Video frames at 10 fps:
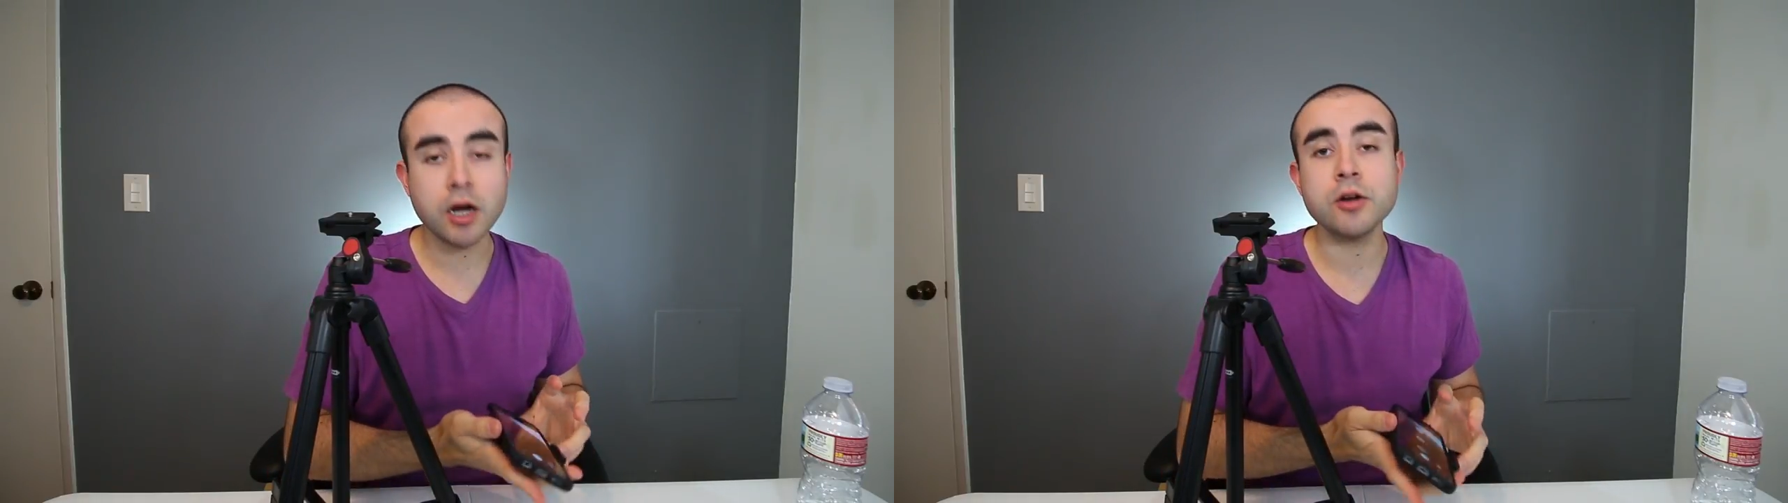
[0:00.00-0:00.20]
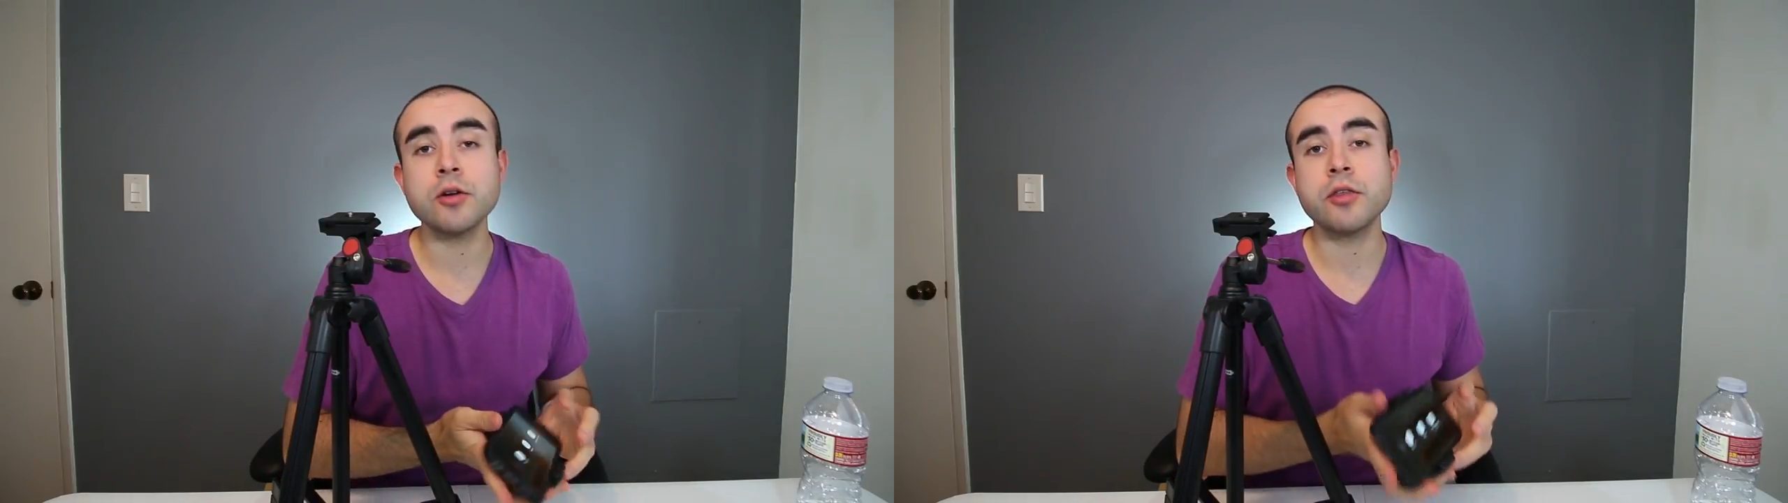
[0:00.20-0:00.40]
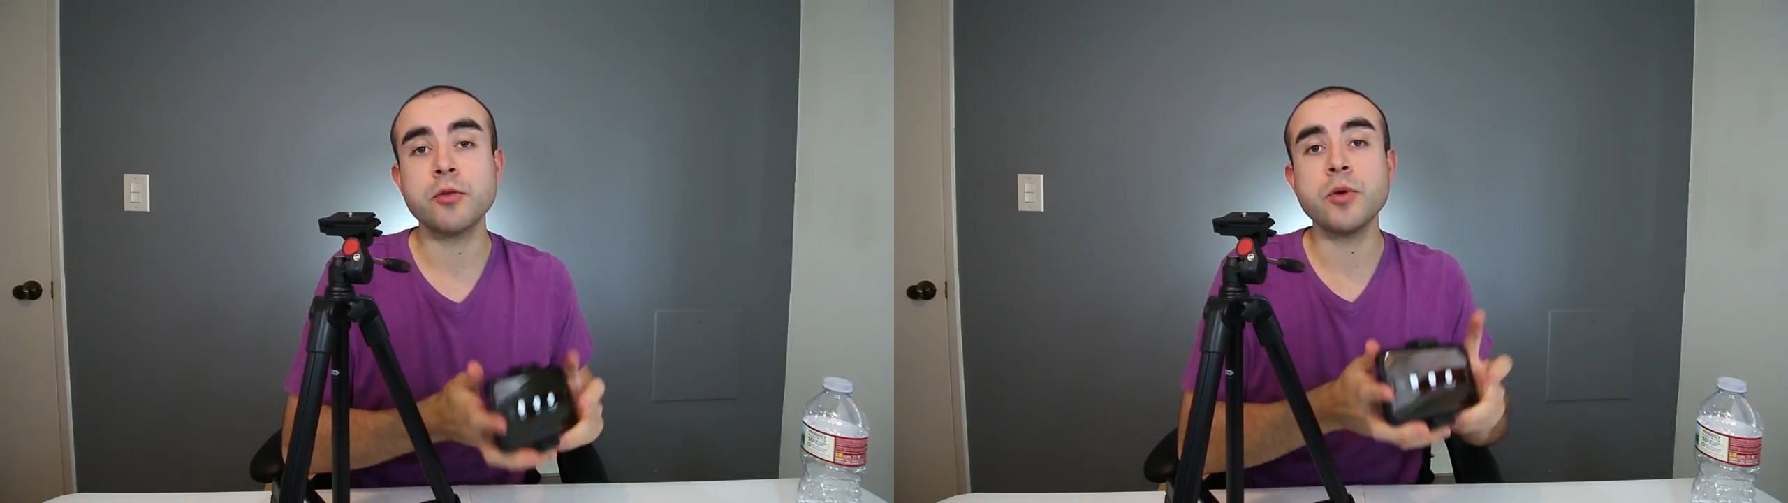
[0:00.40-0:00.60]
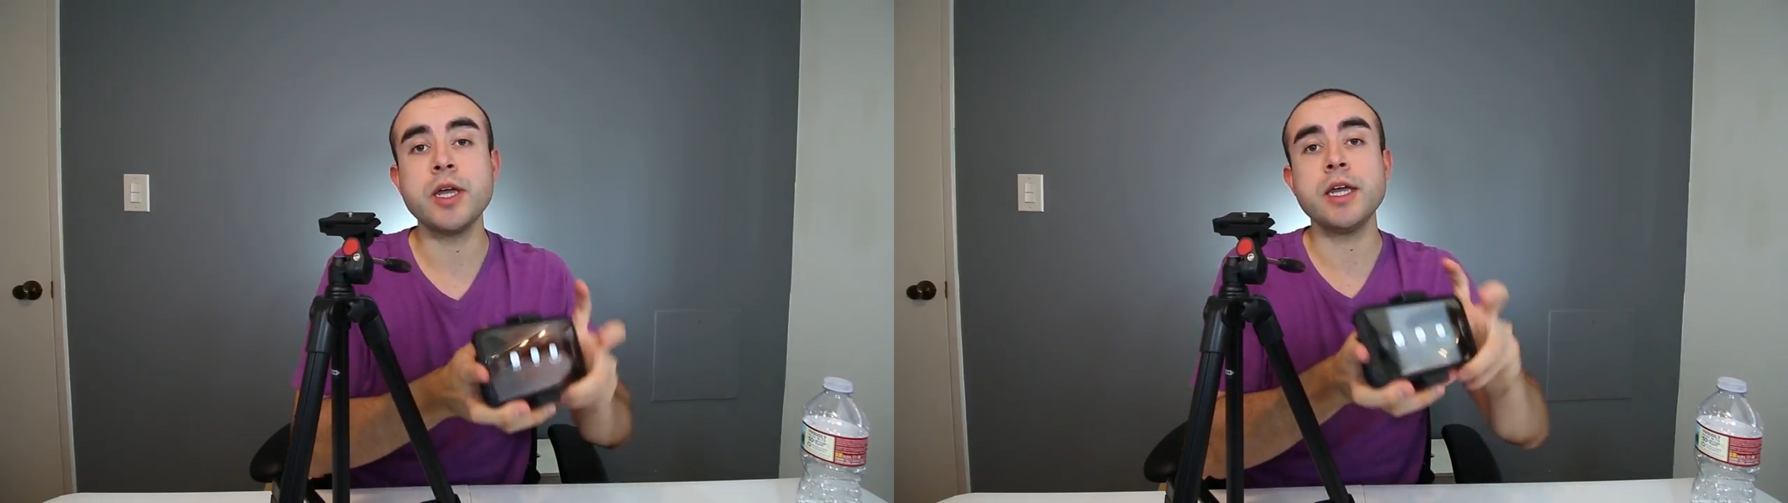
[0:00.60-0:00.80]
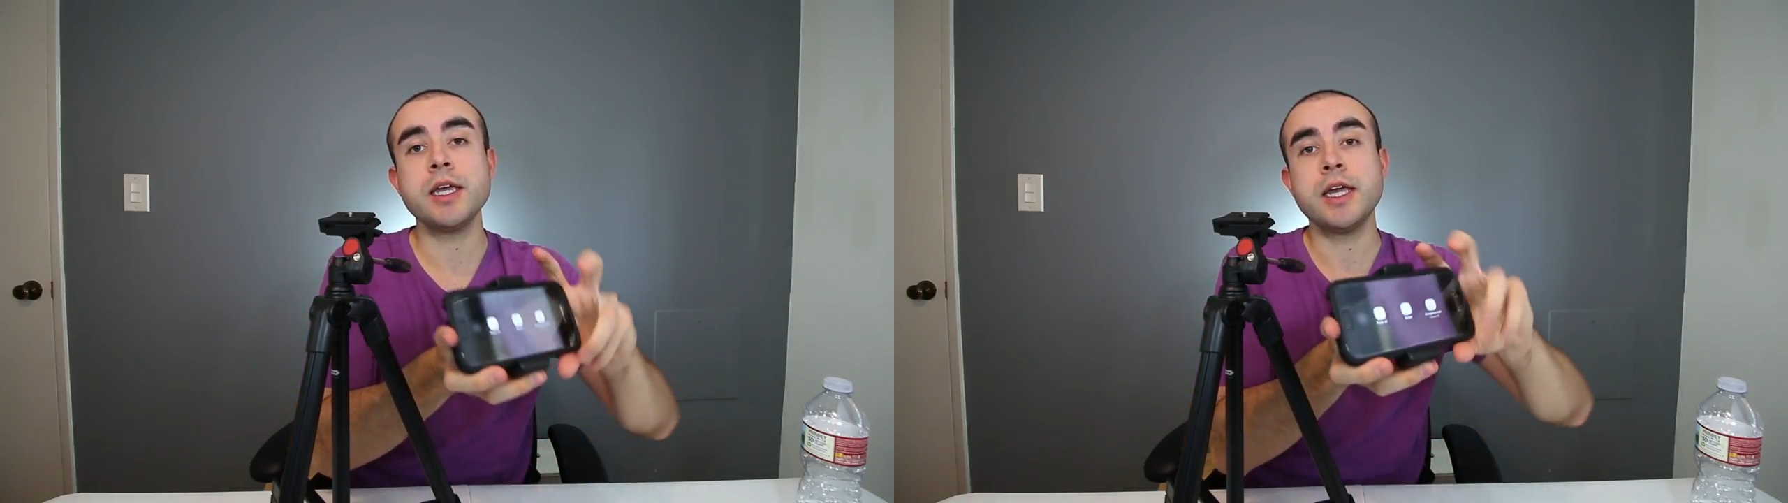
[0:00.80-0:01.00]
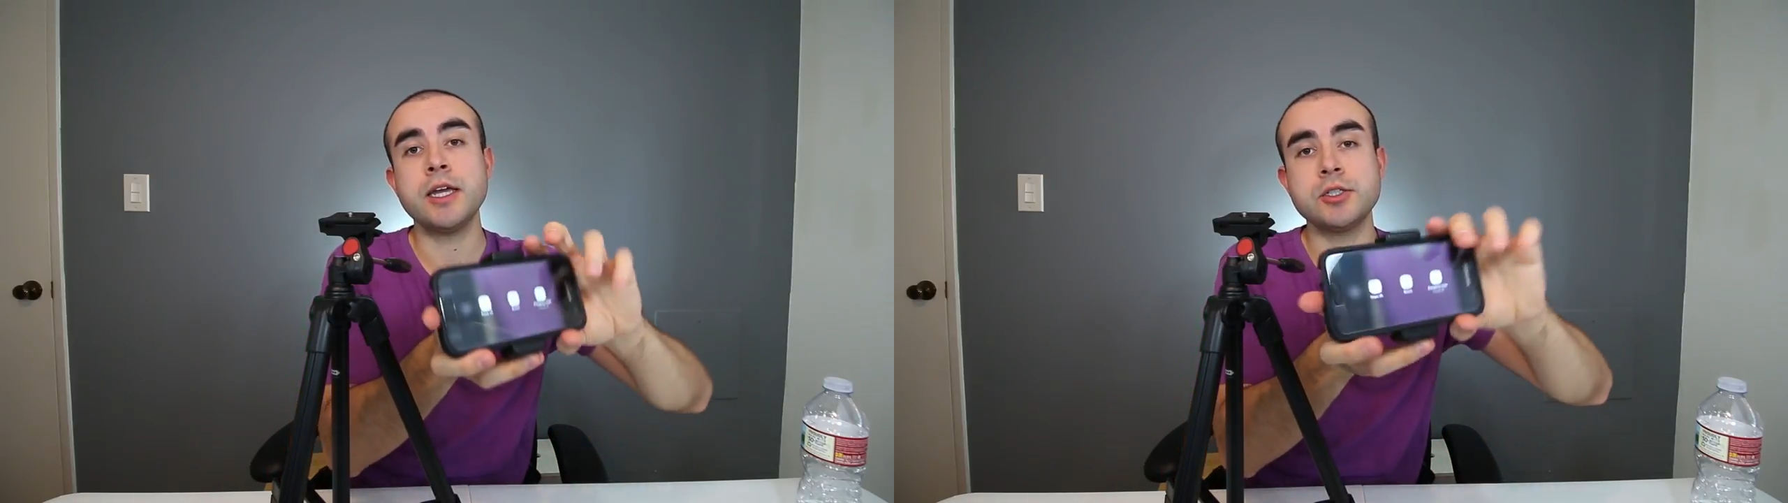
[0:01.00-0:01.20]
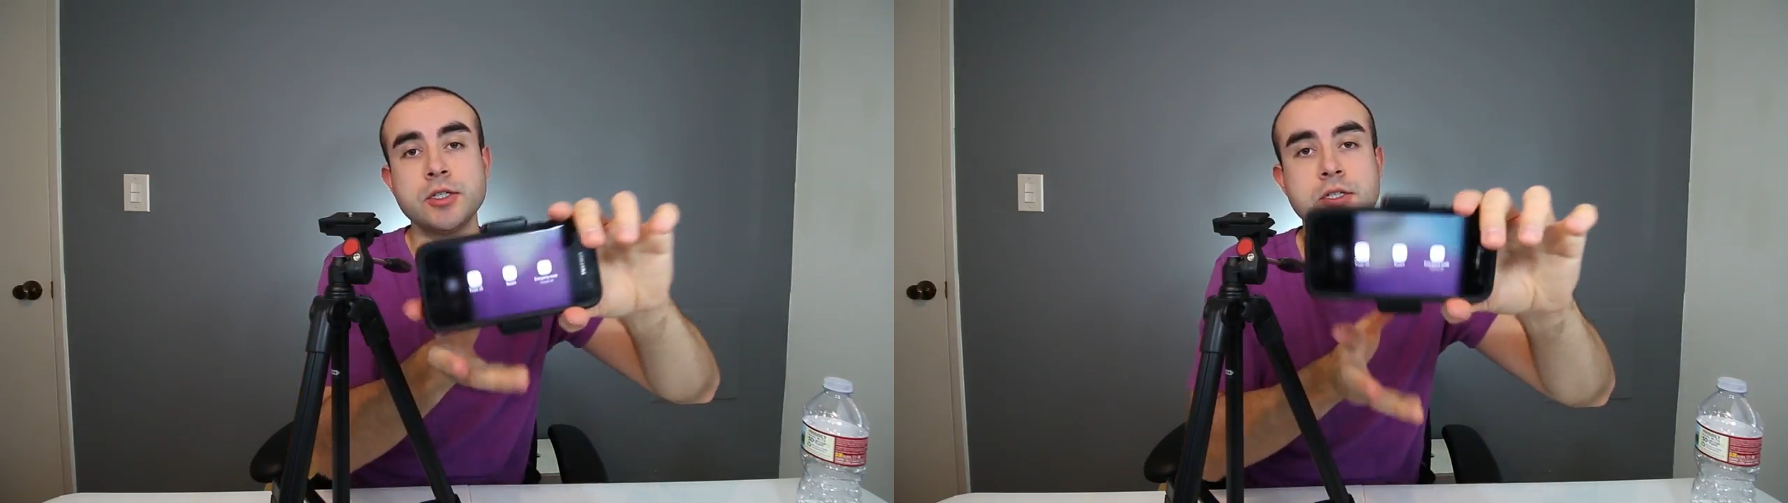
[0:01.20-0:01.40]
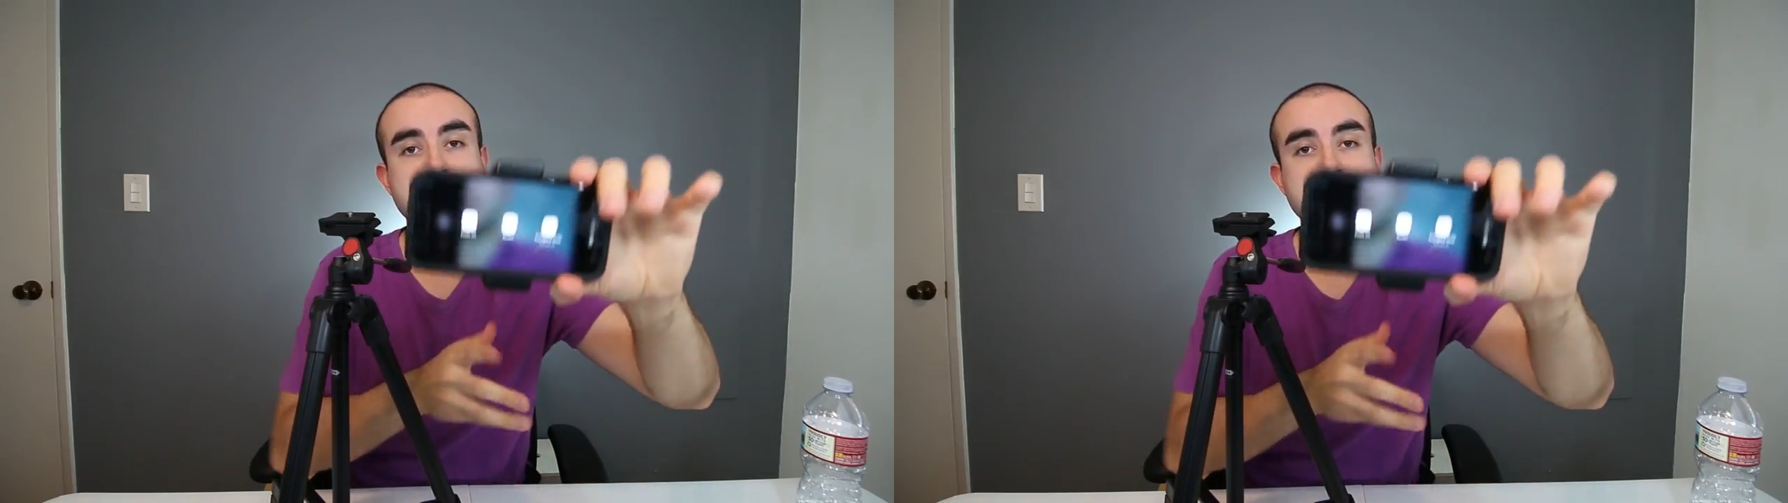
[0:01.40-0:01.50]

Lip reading: under 3 inches.